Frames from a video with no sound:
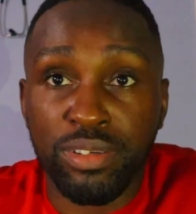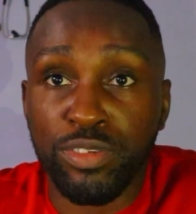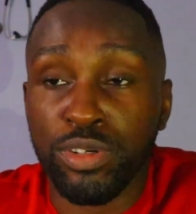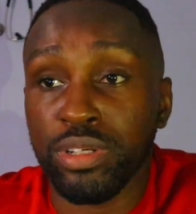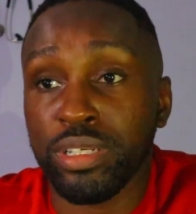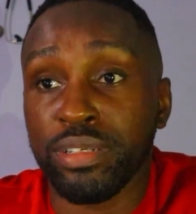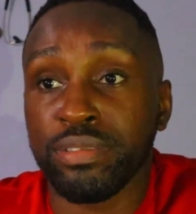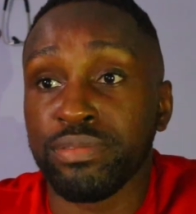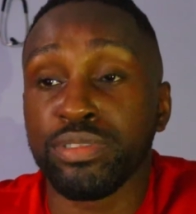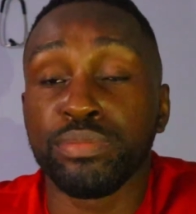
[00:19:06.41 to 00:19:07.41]
for
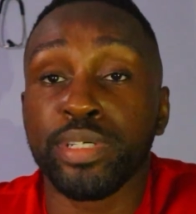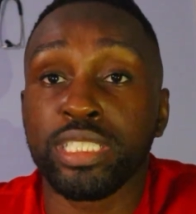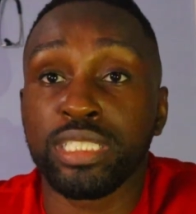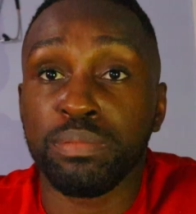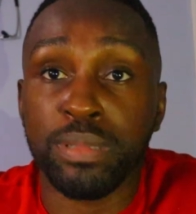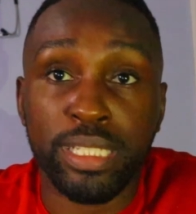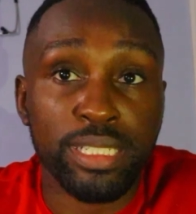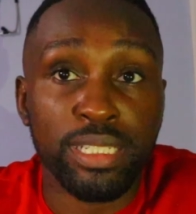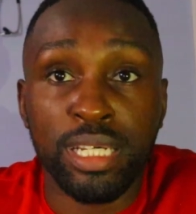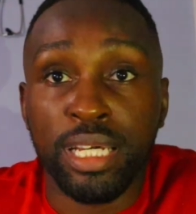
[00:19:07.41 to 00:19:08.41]
a full body split